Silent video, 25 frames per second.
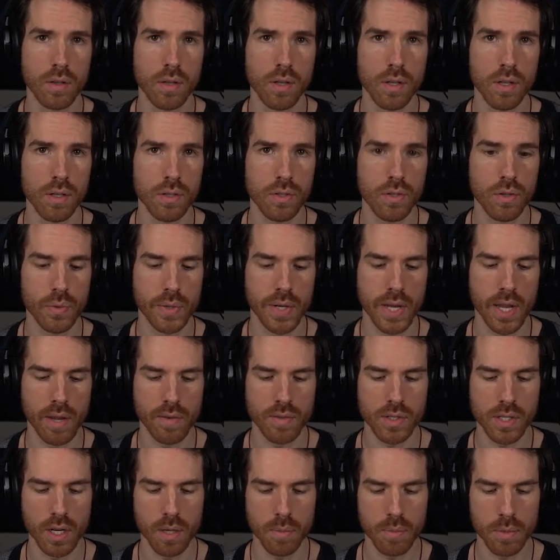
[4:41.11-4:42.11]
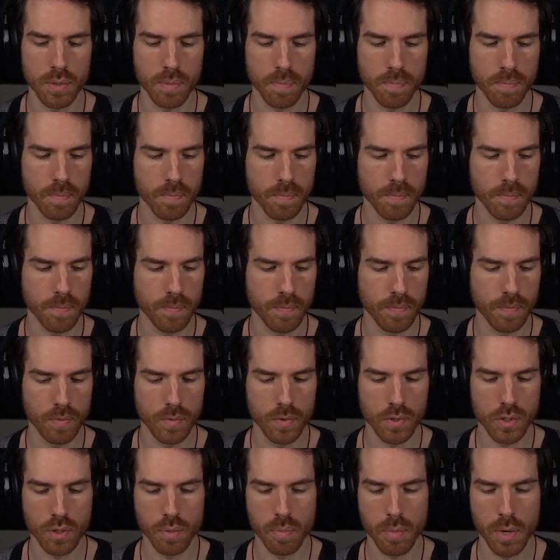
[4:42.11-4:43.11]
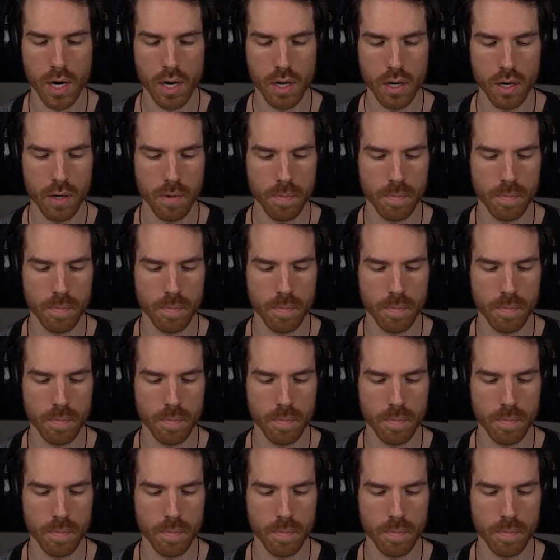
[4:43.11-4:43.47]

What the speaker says: is 3 half steps. So minor.